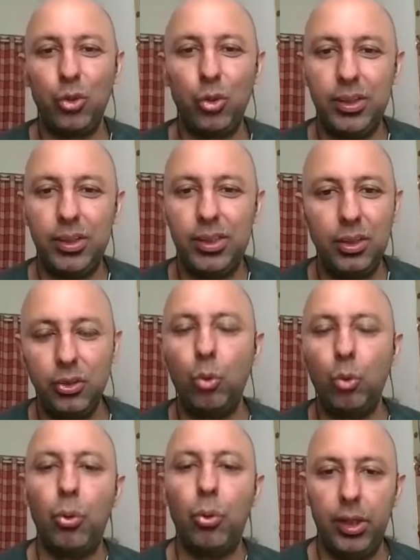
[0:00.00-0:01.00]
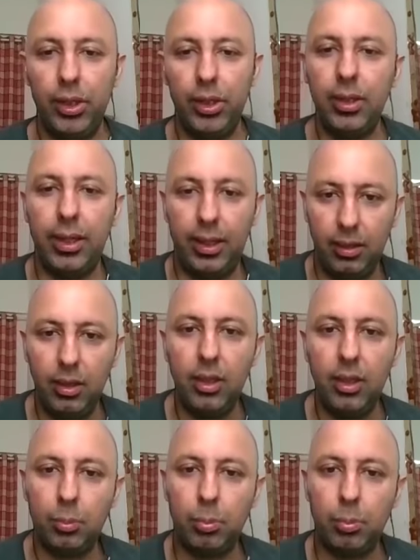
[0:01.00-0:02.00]
to be seen. There's no point in like
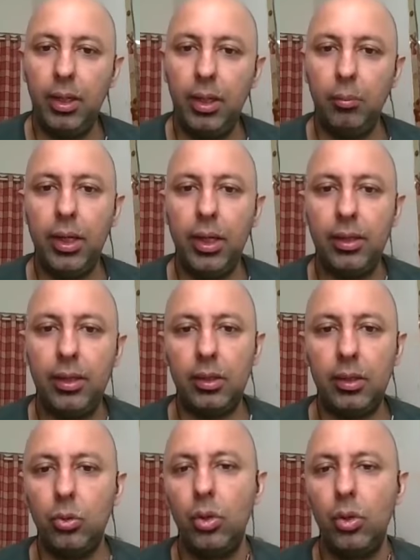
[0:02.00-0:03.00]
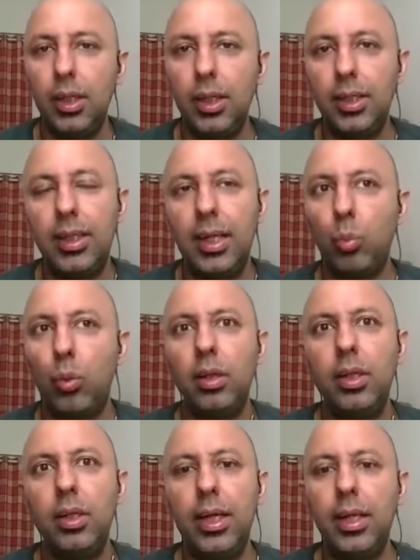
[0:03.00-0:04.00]
spending behind that. So that's one
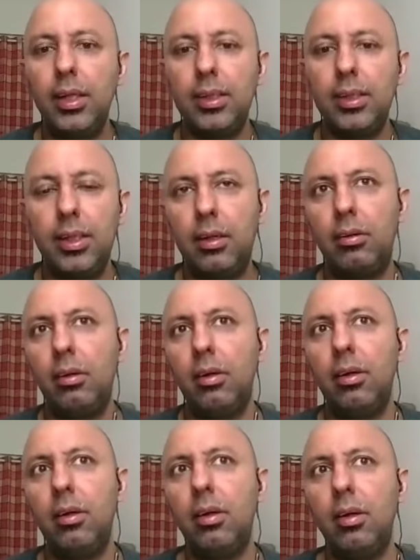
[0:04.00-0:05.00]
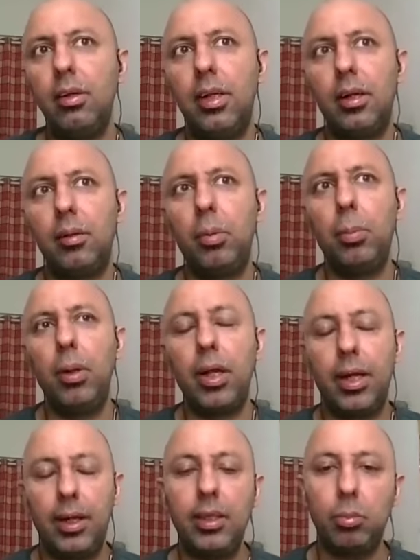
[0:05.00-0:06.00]
of the areas that people are
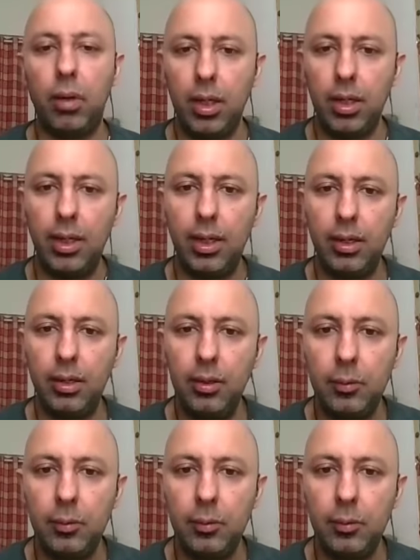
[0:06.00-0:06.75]
getting smarter at.